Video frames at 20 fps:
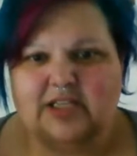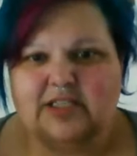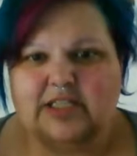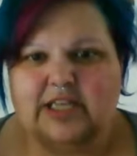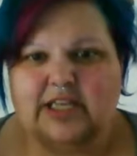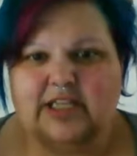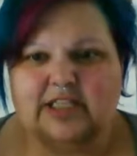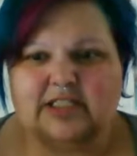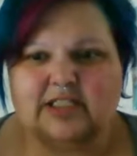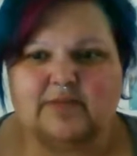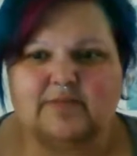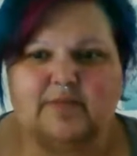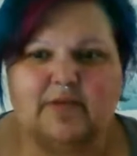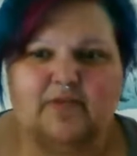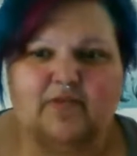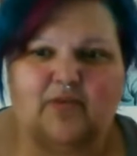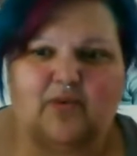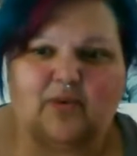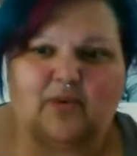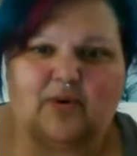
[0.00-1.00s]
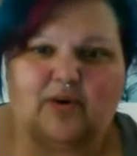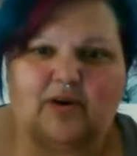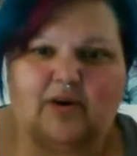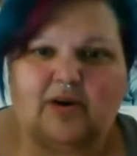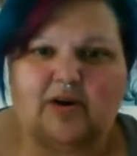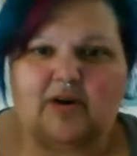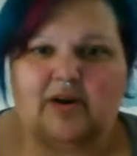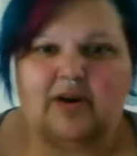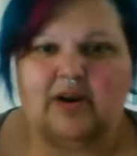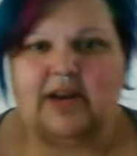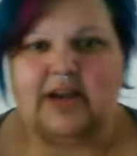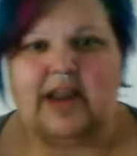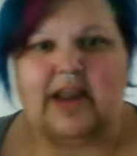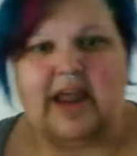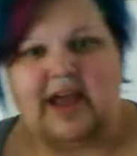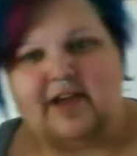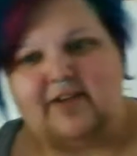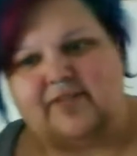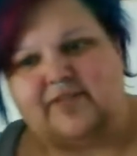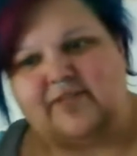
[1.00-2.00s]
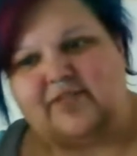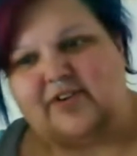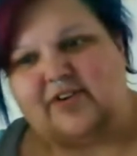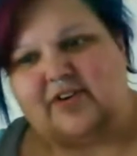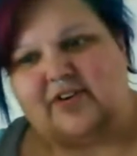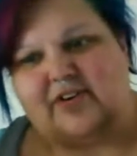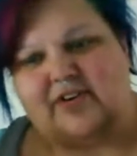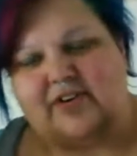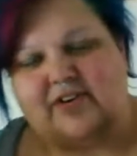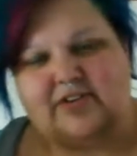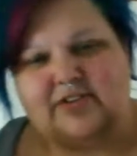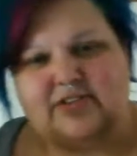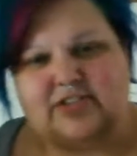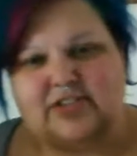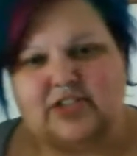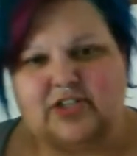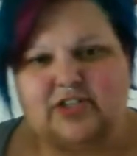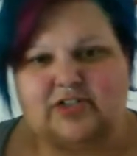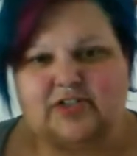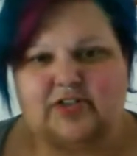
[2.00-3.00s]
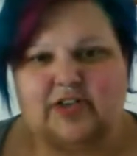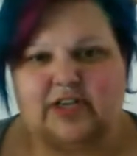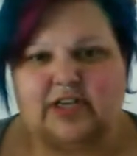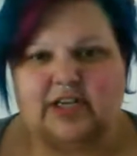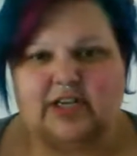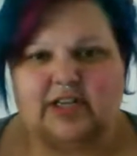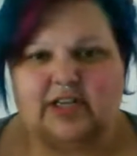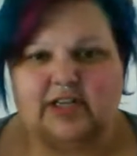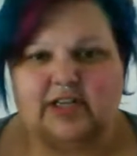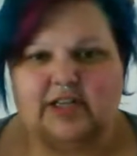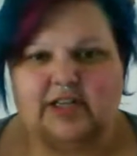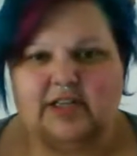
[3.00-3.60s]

since before and after surgery?